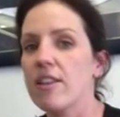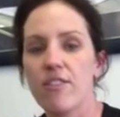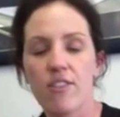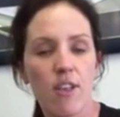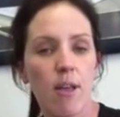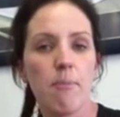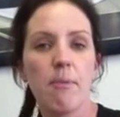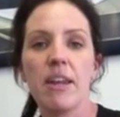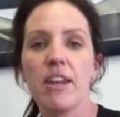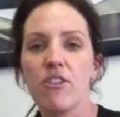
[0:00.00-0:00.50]

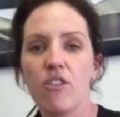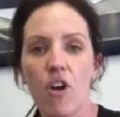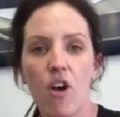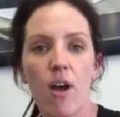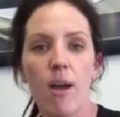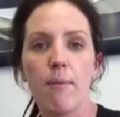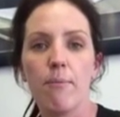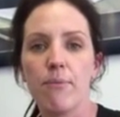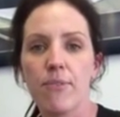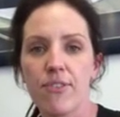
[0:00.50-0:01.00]
so many
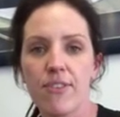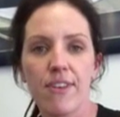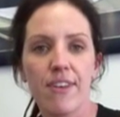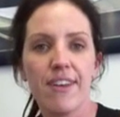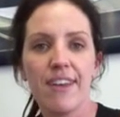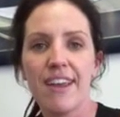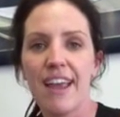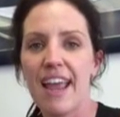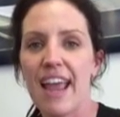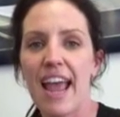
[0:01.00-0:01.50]
times.
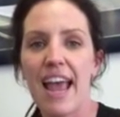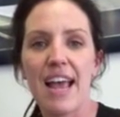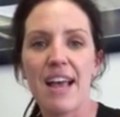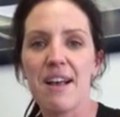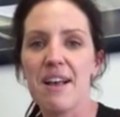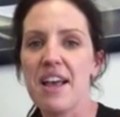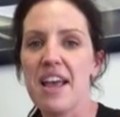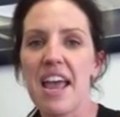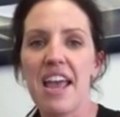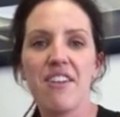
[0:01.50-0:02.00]

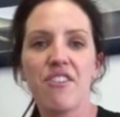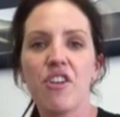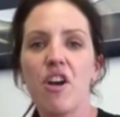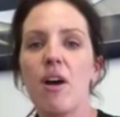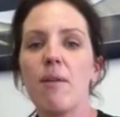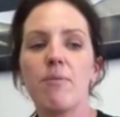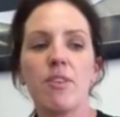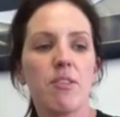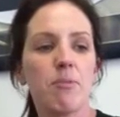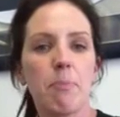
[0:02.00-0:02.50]
At
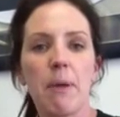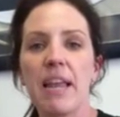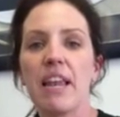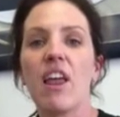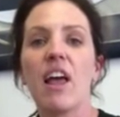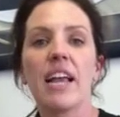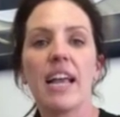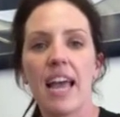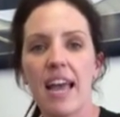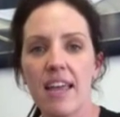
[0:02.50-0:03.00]
times it's been
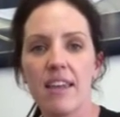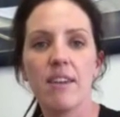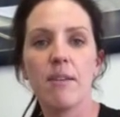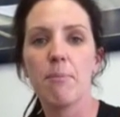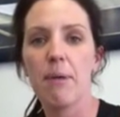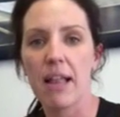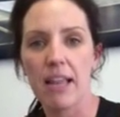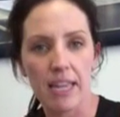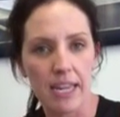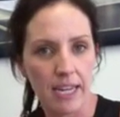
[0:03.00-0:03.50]
like
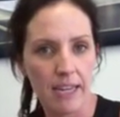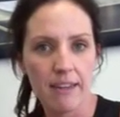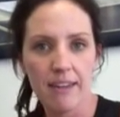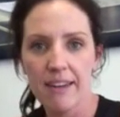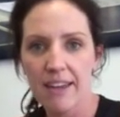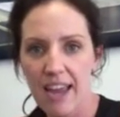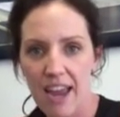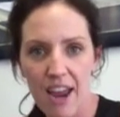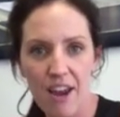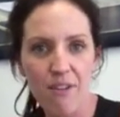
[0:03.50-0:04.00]
underbelly
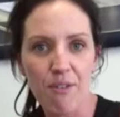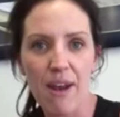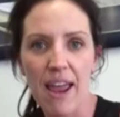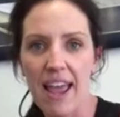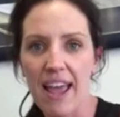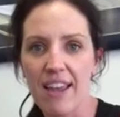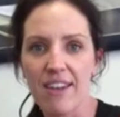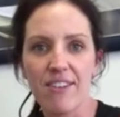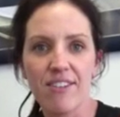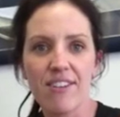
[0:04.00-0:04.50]

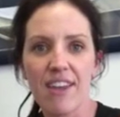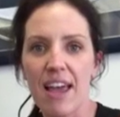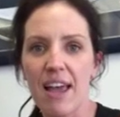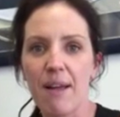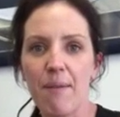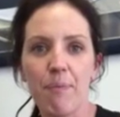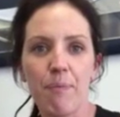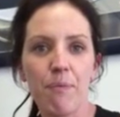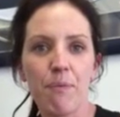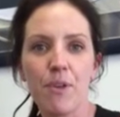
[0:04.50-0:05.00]
around,
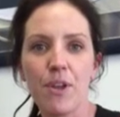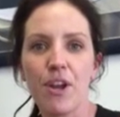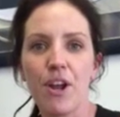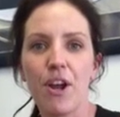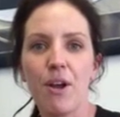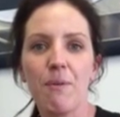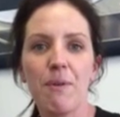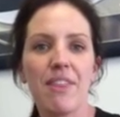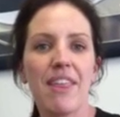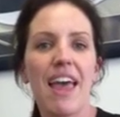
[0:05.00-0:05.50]

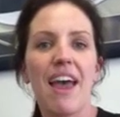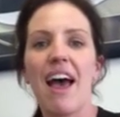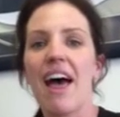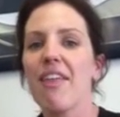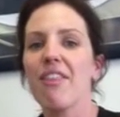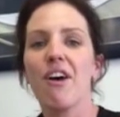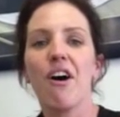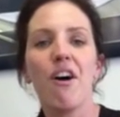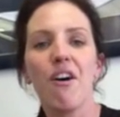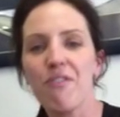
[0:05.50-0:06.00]
with our
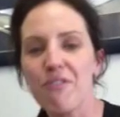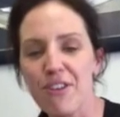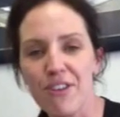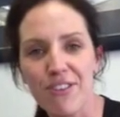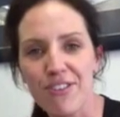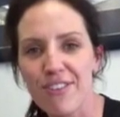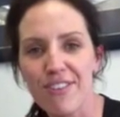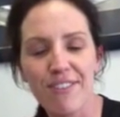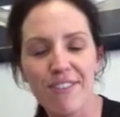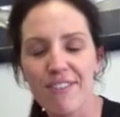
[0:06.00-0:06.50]
other
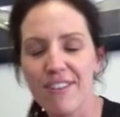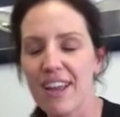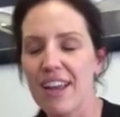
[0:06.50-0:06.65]
office,